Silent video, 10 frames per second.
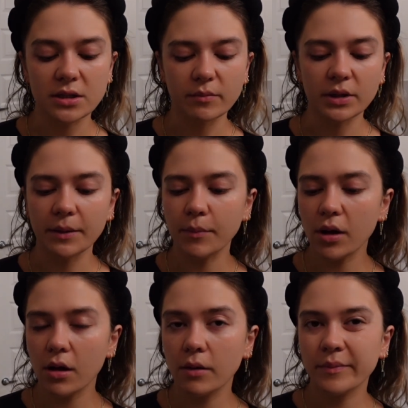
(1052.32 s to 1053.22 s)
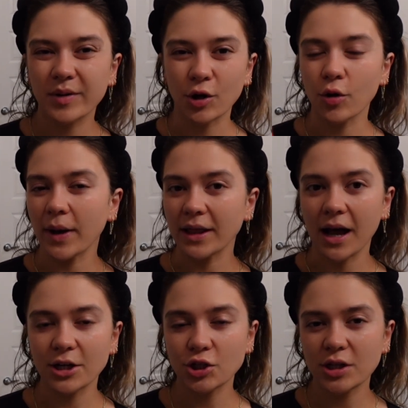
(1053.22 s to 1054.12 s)
some lip balm, curl my
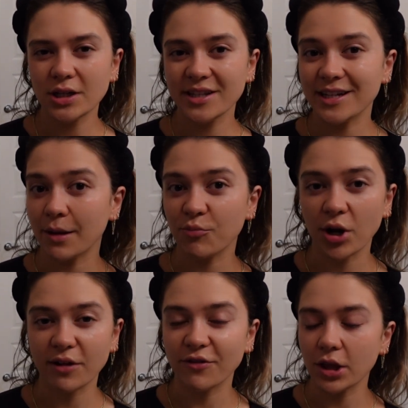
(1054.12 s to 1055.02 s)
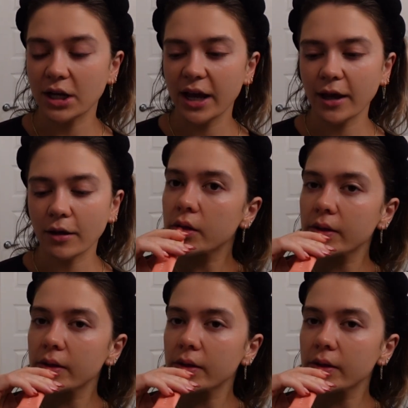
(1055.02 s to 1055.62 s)
lashes, and I'm ready for the day.